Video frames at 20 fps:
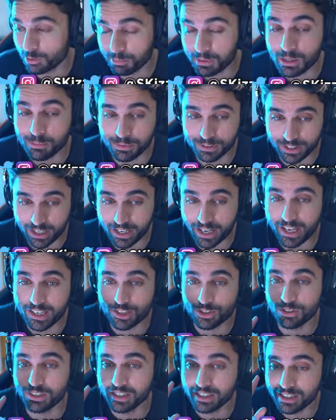to the people that
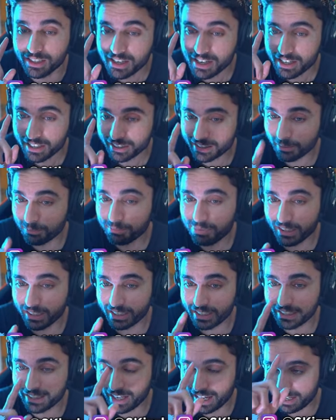actually
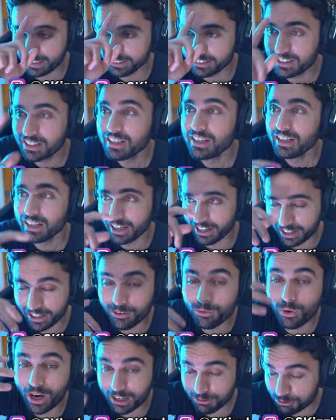complain, and
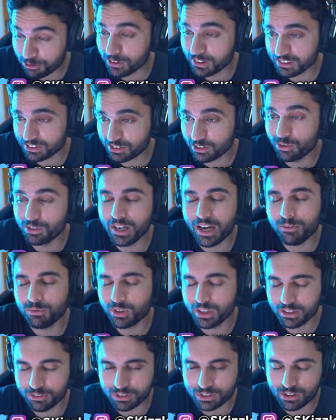rightfully so. I
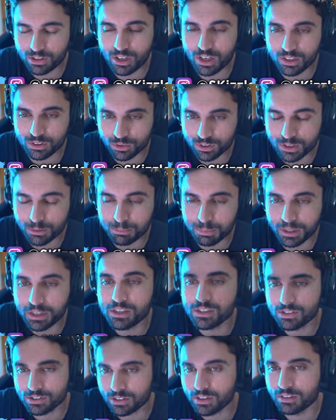wouldn't even call
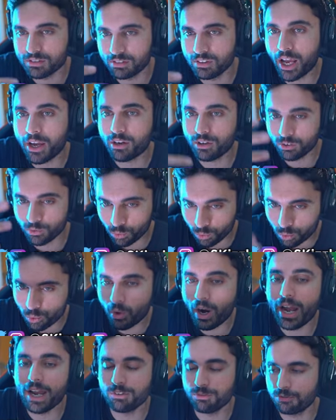complaints like
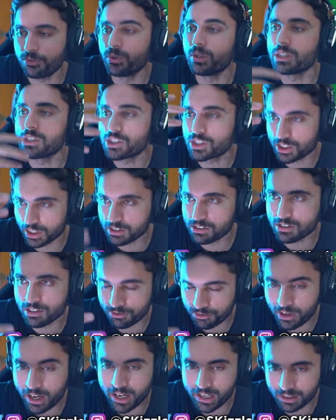rightfully,
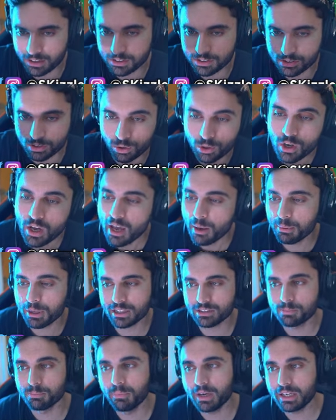justifyingly so, because